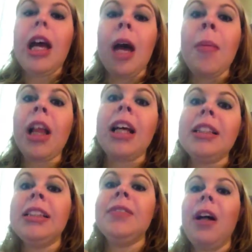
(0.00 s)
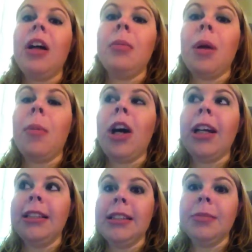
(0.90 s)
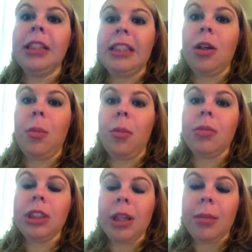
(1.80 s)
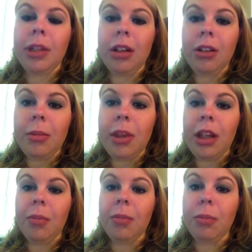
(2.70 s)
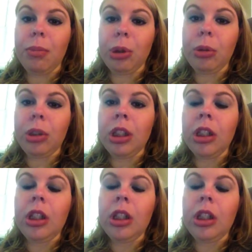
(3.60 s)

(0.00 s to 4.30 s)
and my glasses fell out of my pocket, and somebody still stepped on them, and they broke,